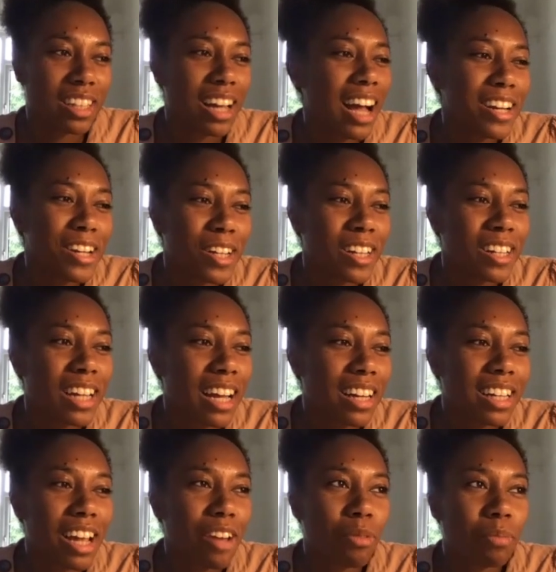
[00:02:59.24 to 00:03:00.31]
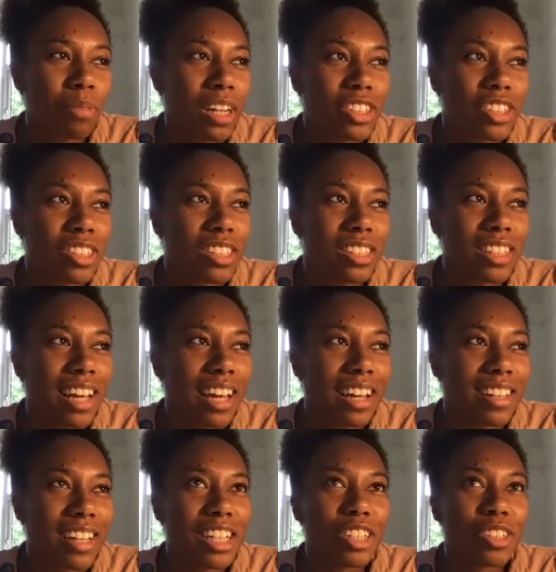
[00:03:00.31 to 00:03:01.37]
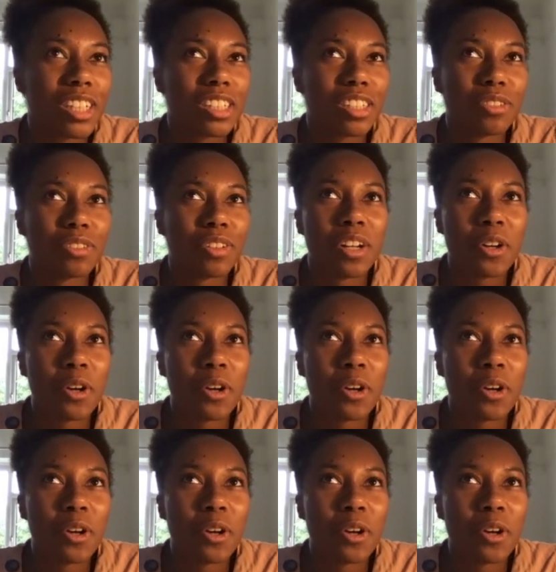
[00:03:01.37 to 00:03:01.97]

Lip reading: I don't know, it kind of came from that, just, yeah, the interest of